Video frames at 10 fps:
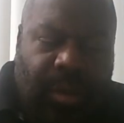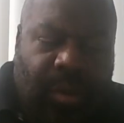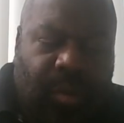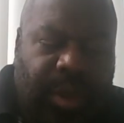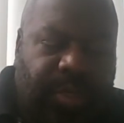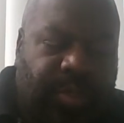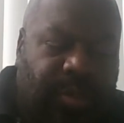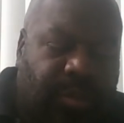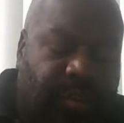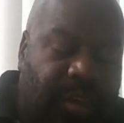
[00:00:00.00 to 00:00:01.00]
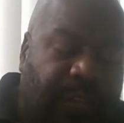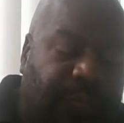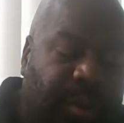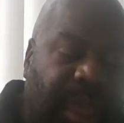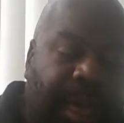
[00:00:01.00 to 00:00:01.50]
with
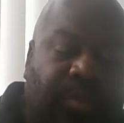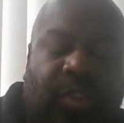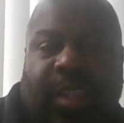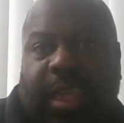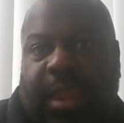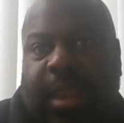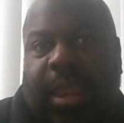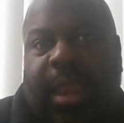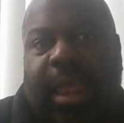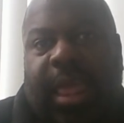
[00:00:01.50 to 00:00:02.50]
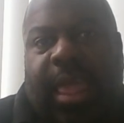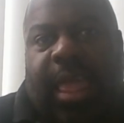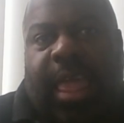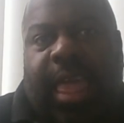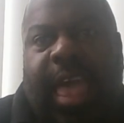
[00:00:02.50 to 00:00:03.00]
Jeffrey Epstein
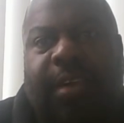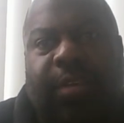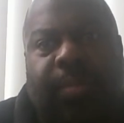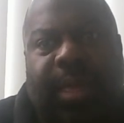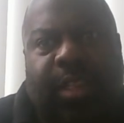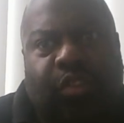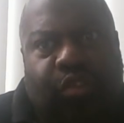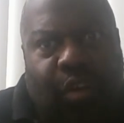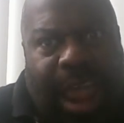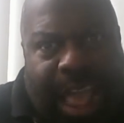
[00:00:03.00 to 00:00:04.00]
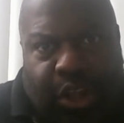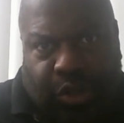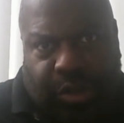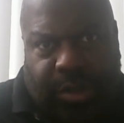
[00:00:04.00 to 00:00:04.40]
having been strangled